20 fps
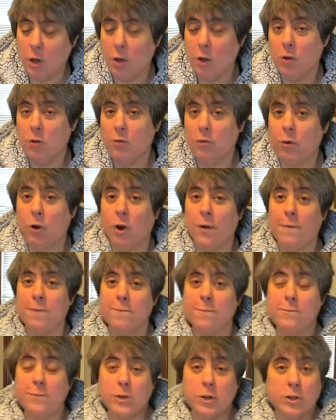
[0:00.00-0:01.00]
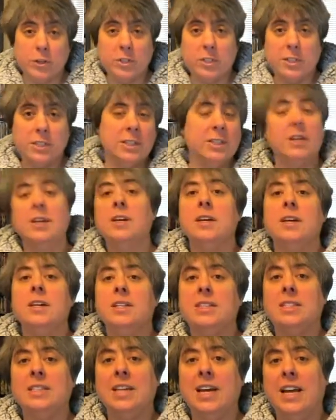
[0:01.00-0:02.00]
For our first
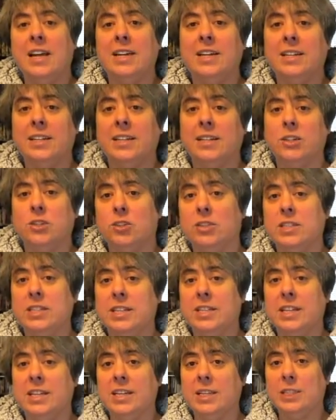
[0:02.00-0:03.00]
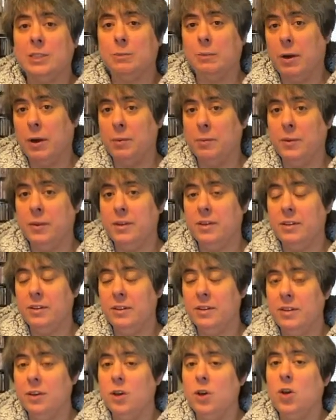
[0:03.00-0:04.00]
static electricity experiment,
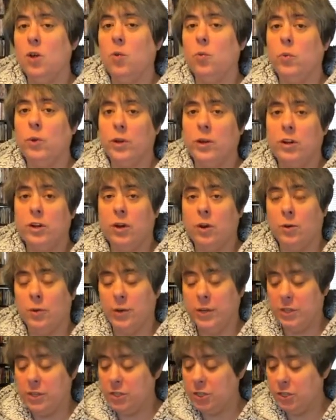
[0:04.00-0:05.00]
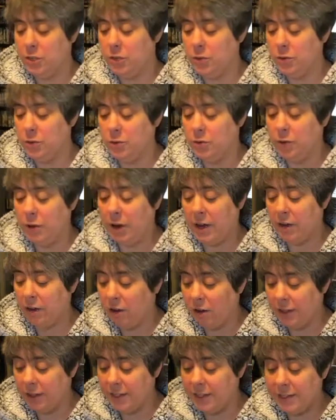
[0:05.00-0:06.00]
we are going to, I
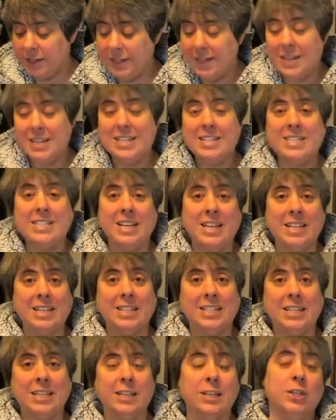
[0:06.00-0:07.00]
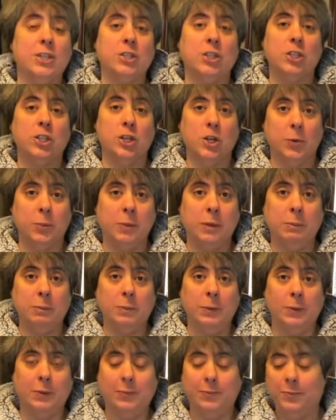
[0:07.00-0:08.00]
call it dancing snow
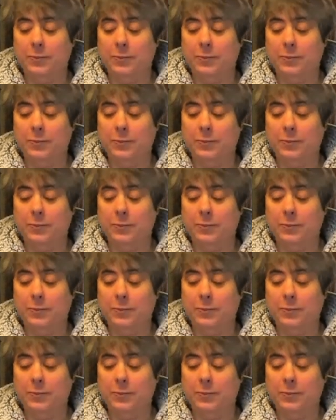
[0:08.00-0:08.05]
people.